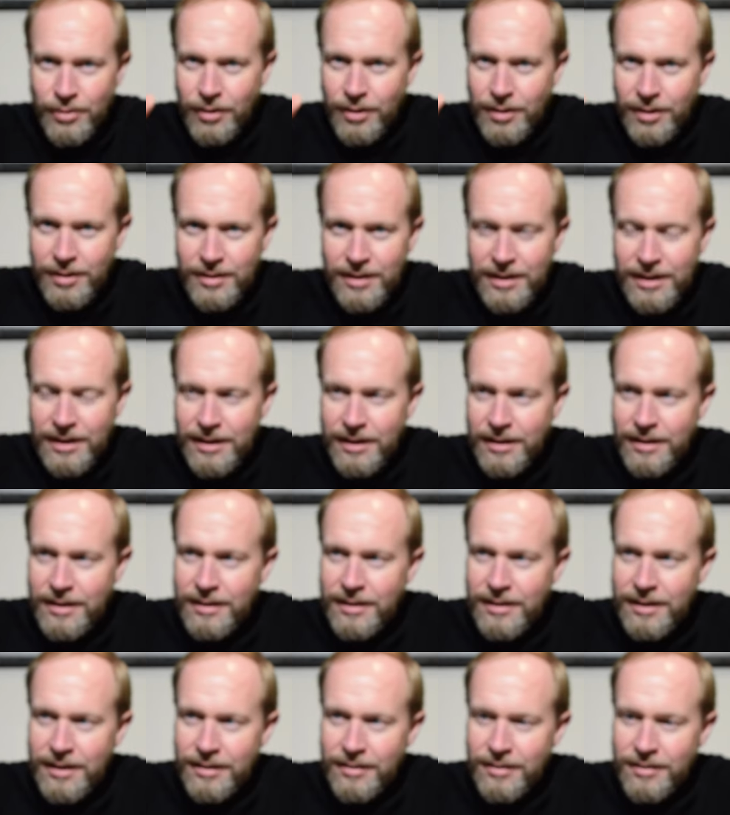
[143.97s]
all of
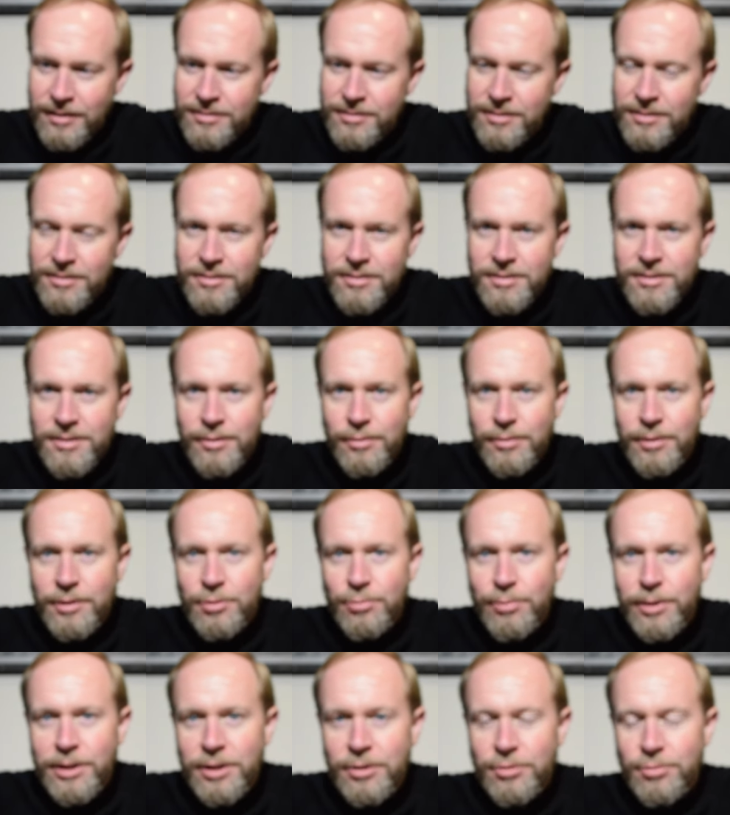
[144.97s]
that this is still the
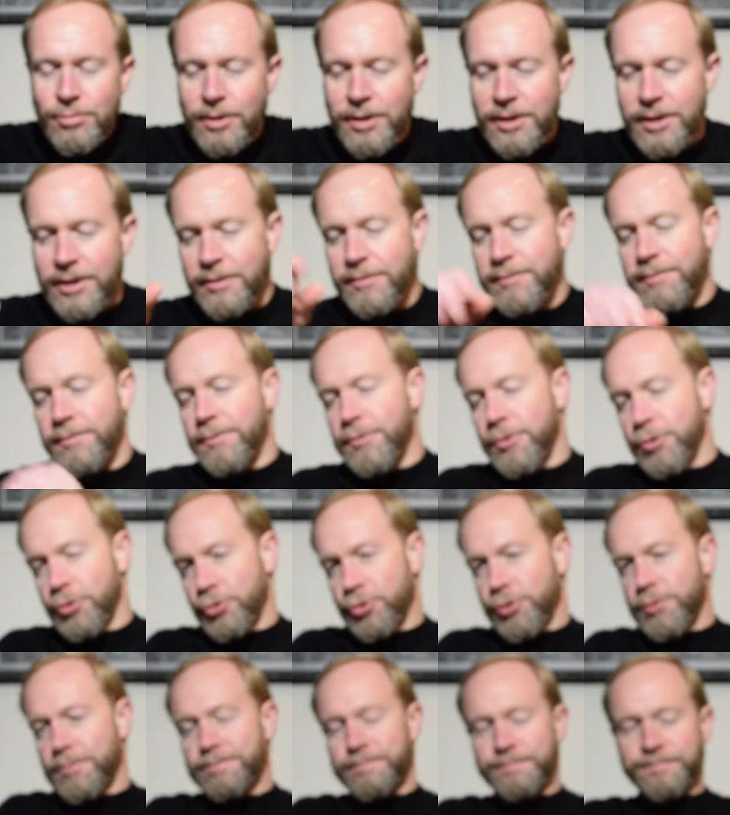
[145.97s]
2020
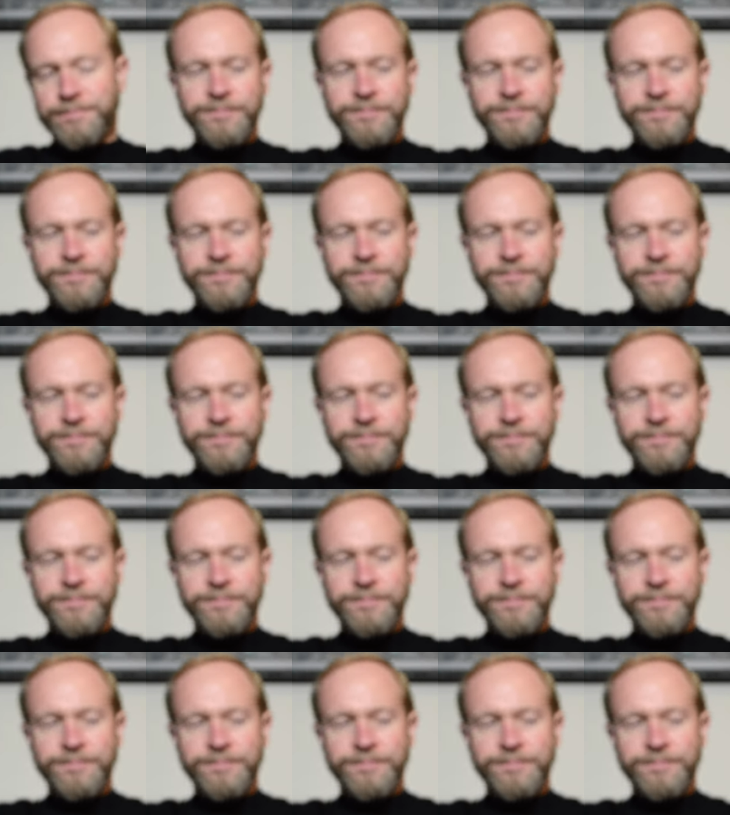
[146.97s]
version.